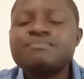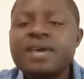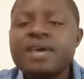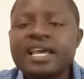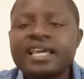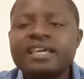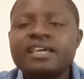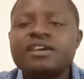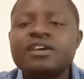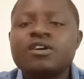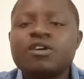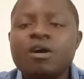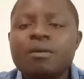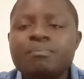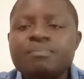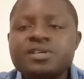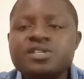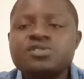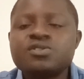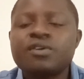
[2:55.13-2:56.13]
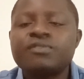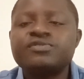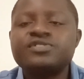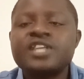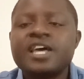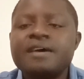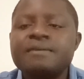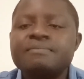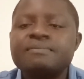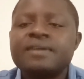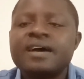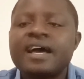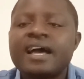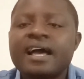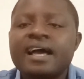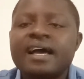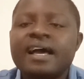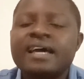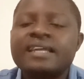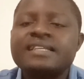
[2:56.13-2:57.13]
make copies of them
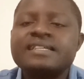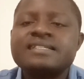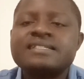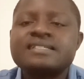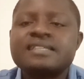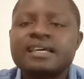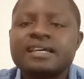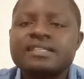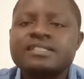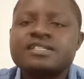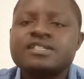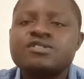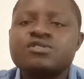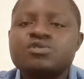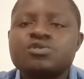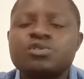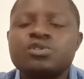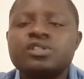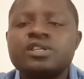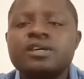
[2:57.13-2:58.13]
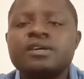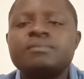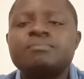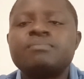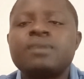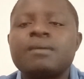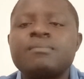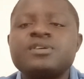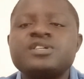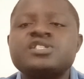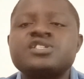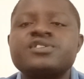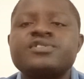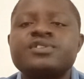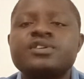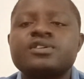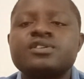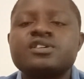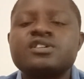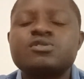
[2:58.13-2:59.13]
and insert into
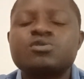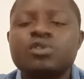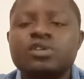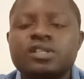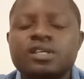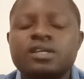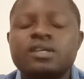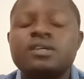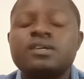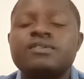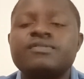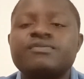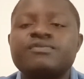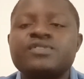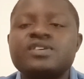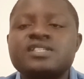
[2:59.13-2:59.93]
the